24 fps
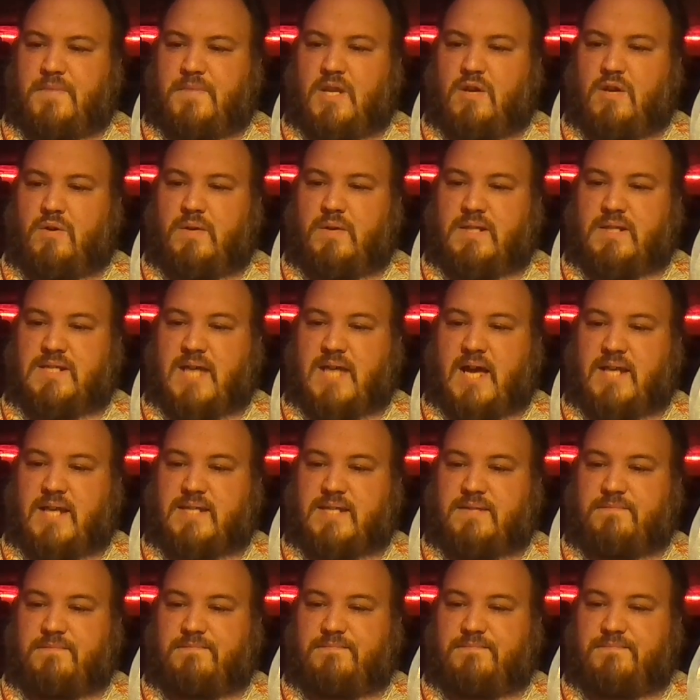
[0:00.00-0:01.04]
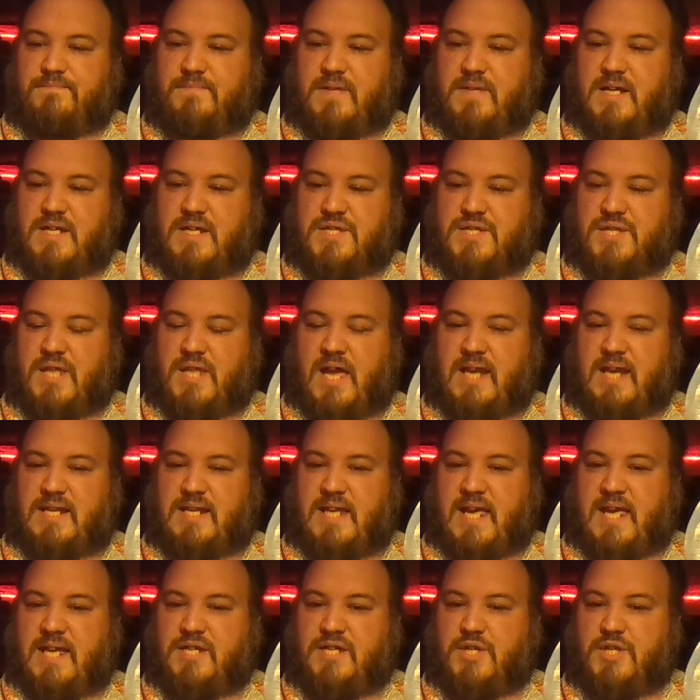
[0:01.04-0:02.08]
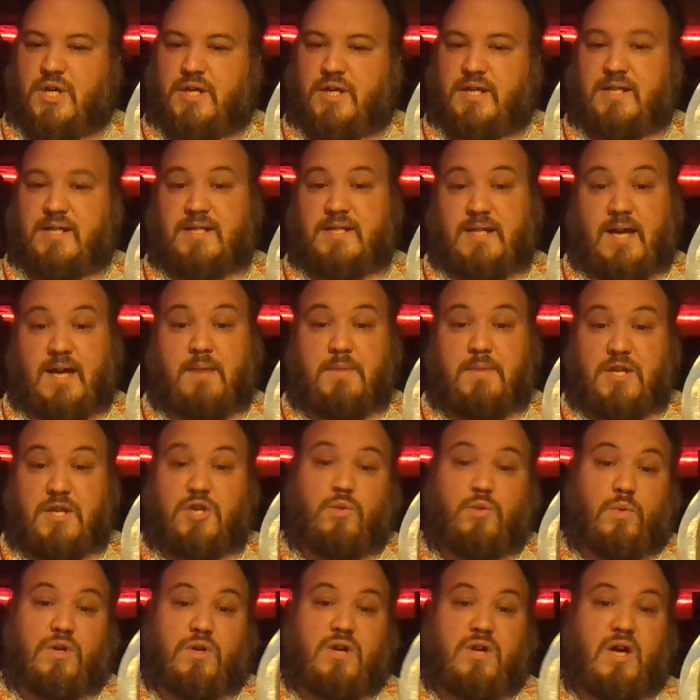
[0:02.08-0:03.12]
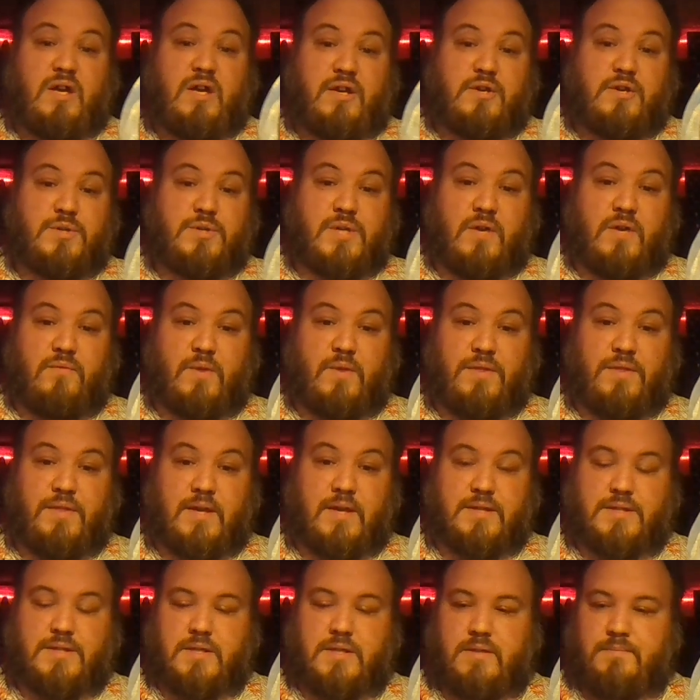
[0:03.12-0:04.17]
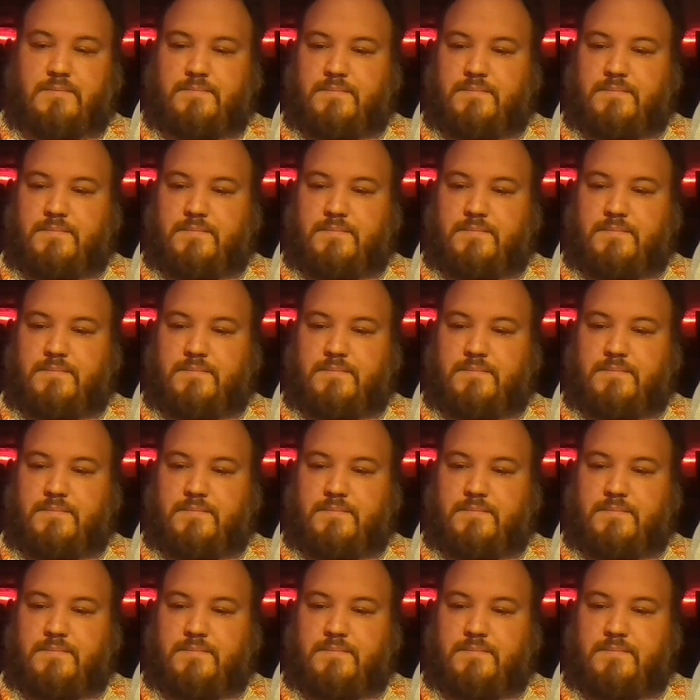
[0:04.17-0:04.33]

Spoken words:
No, it's got a slight edge on it. I mean, you will cut yourself with this.